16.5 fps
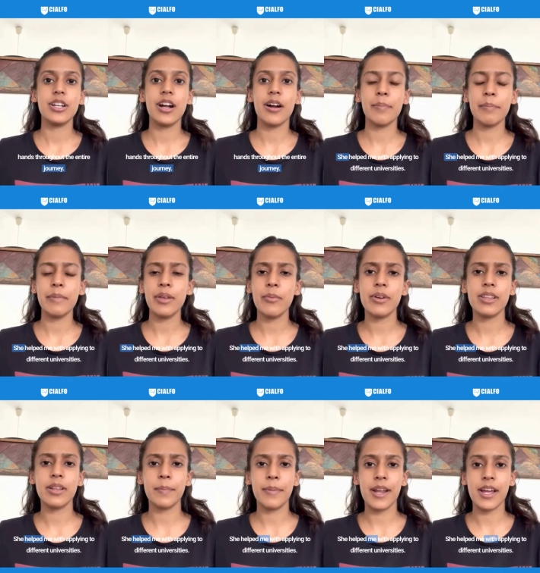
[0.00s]
She helped
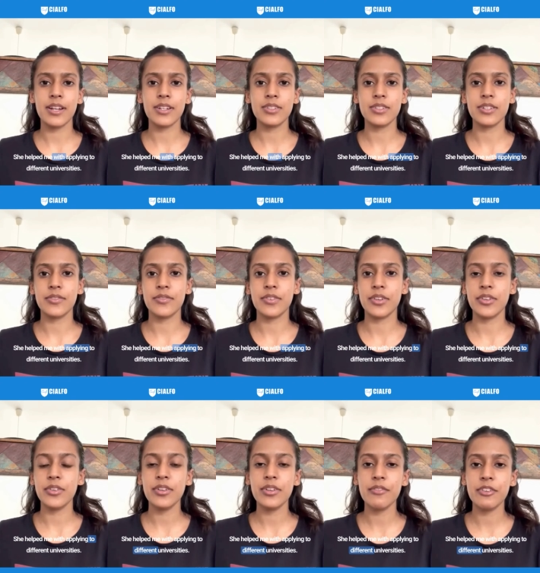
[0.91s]
me with applying to
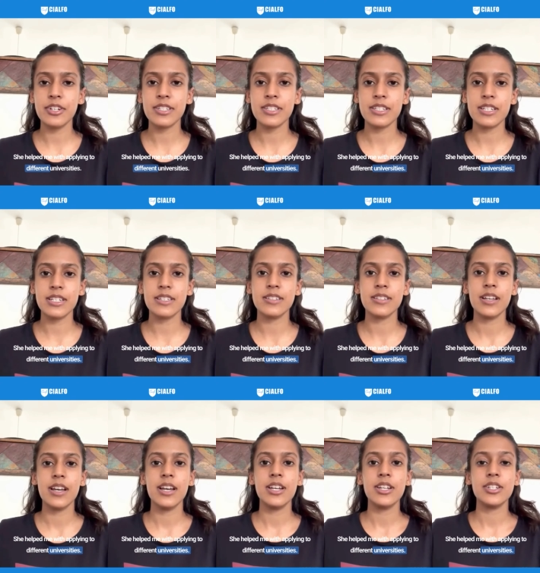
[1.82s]
different
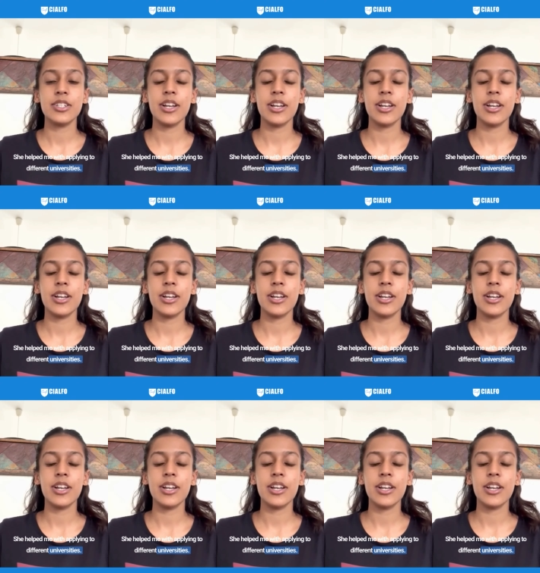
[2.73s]
universities.